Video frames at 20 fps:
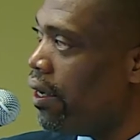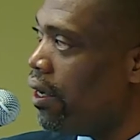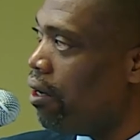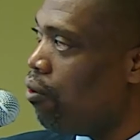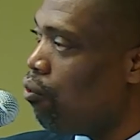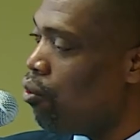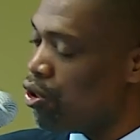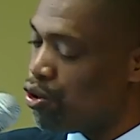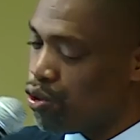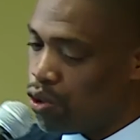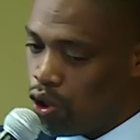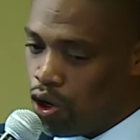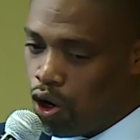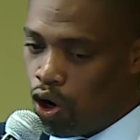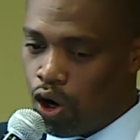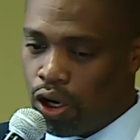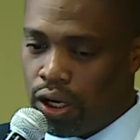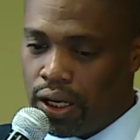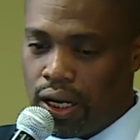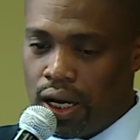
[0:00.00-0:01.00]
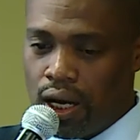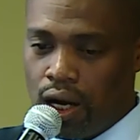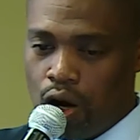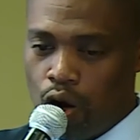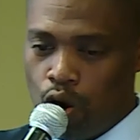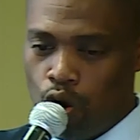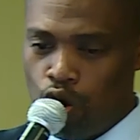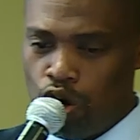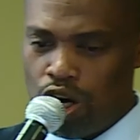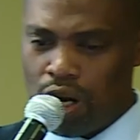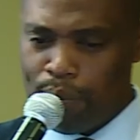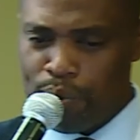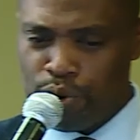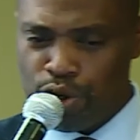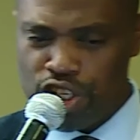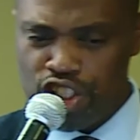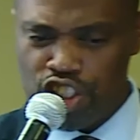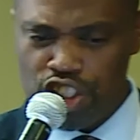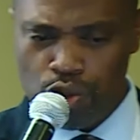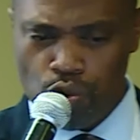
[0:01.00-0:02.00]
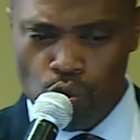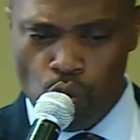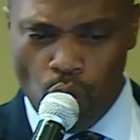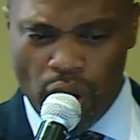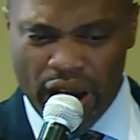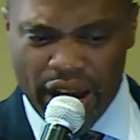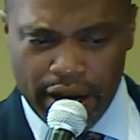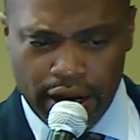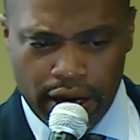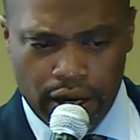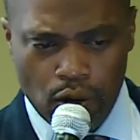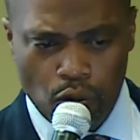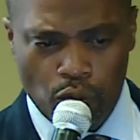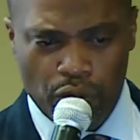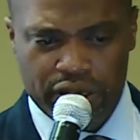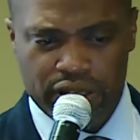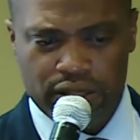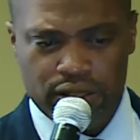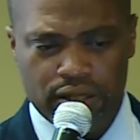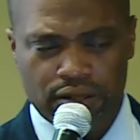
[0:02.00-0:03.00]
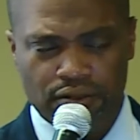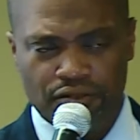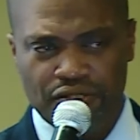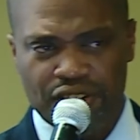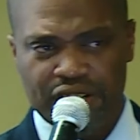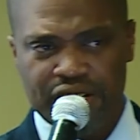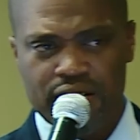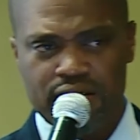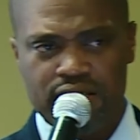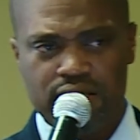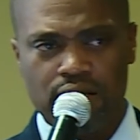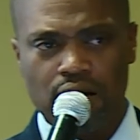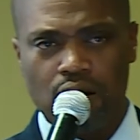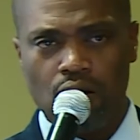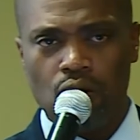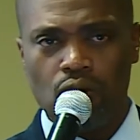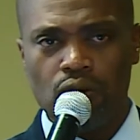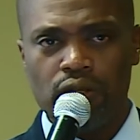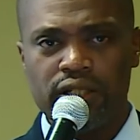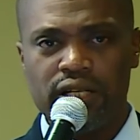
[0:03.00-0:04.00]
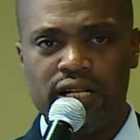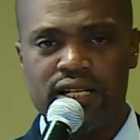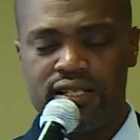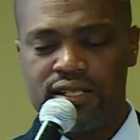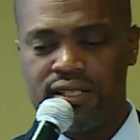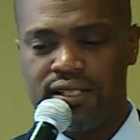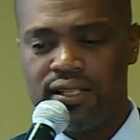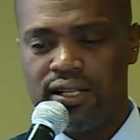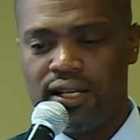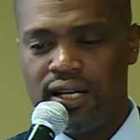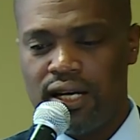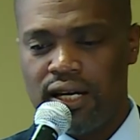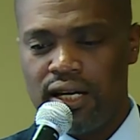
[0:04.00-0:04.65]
what you call collaboration work with the various stakeholders